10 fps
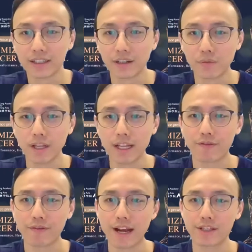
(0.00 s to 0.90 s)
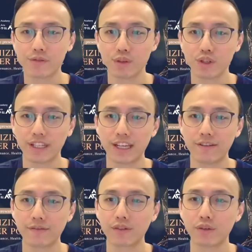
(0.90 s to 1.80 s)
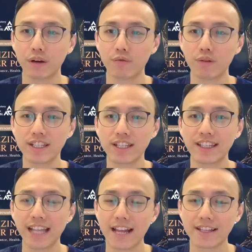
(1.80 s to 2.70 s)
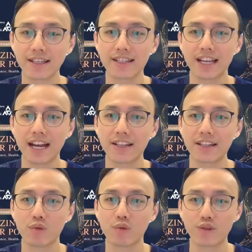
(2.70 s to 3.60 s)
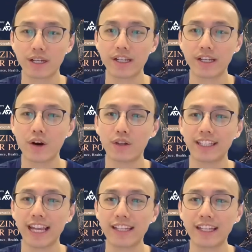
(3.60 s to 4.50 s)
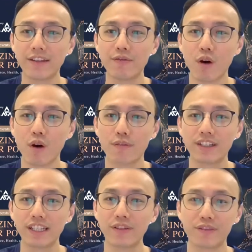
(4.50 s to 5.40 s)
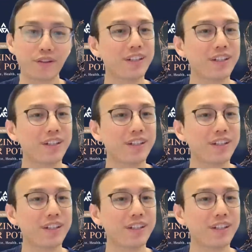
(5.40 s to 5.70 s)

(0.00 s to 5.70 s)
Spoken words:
What advice would you give to a recent dance science graduate on getting involved in the field?